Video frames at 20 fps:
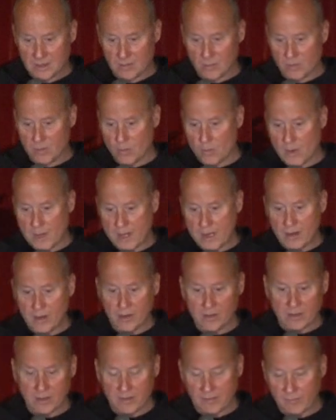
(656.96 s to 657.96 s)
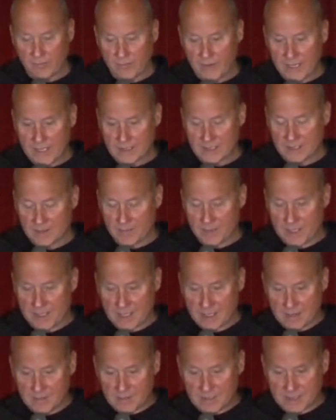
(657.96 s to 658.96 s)
What way are you going to face? It
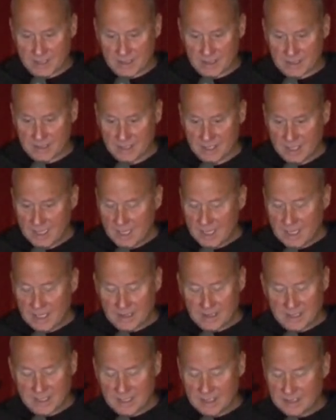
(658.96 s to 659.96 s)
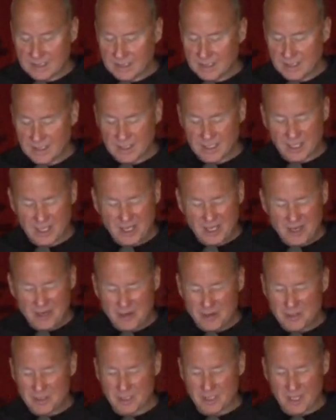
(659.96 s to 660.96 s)
becomes this it's it's it's a
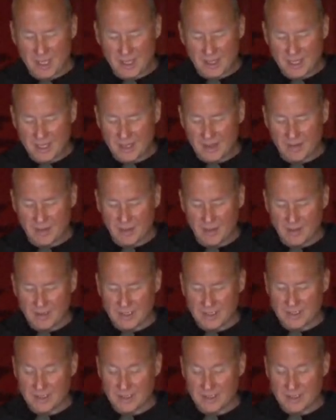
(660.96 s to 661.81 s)
huge, I think, a, a